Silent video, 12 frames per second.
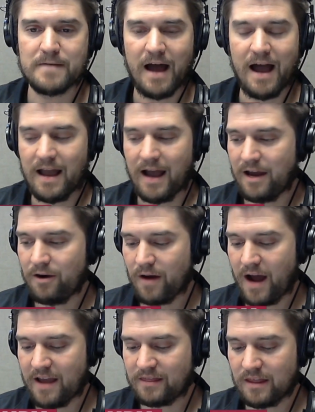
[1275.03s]
I don't
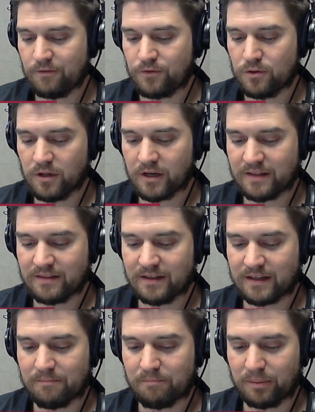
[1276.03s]
know. If you look at the
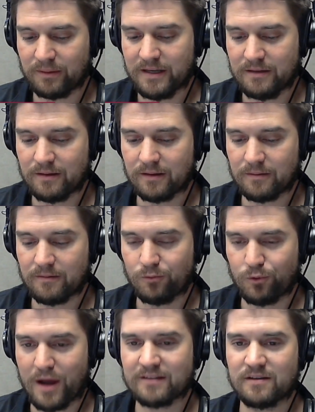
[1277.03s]
complete
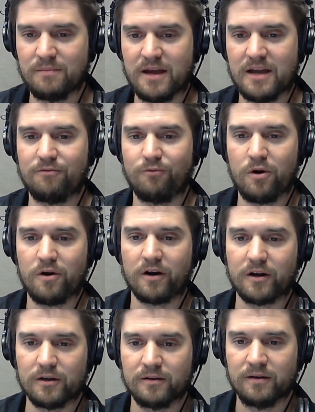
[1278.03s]
resume of work,